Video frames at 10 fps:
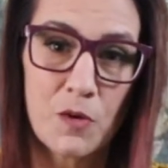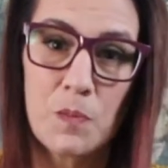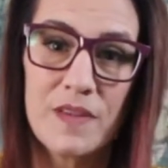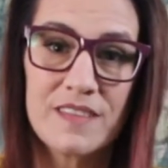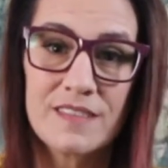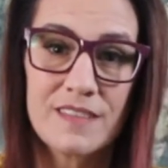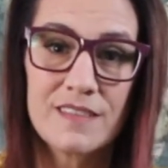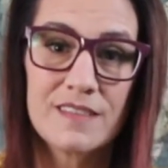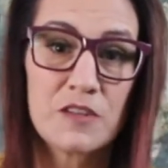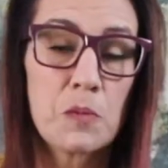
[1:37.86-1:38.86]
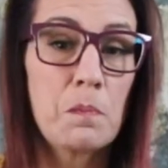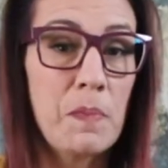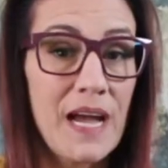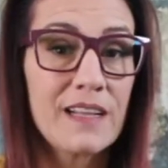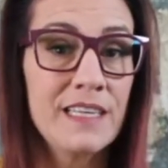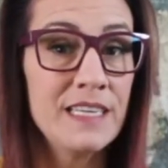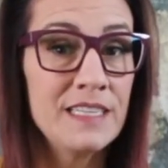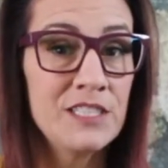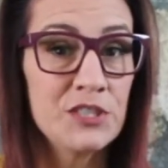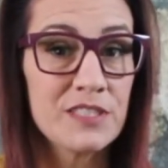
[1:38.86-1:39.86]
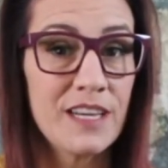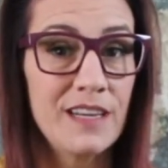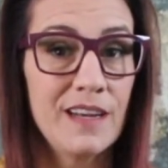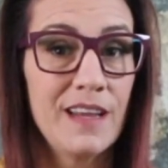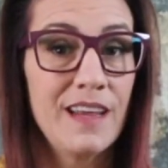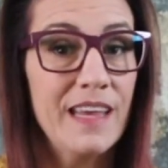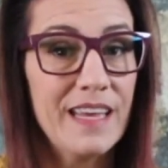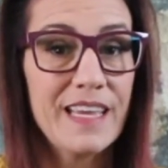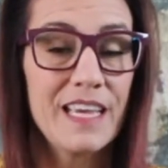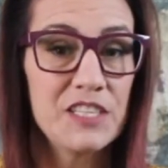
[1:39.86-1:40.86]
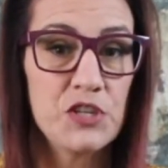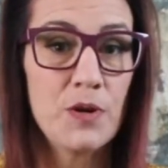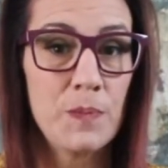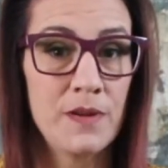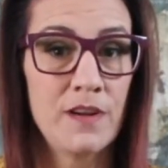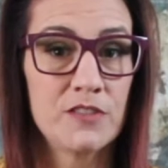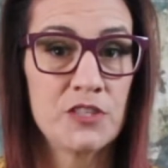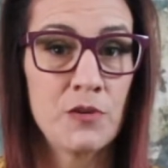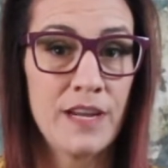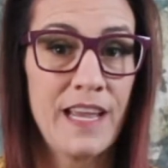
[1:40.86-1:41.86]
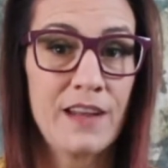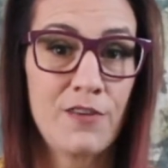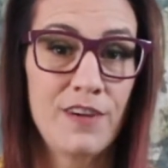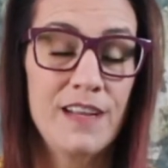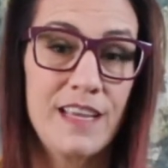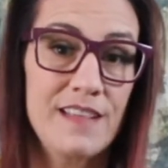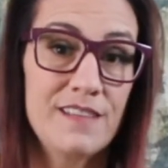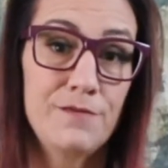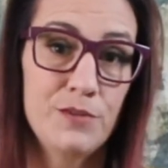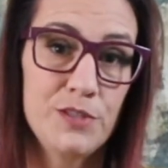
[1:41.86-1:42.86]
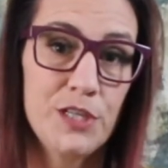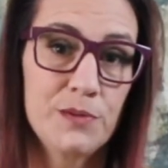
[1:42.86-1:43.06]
or businesses that are backlinking to your site? It kicks you up a notch in organic rankings if you do.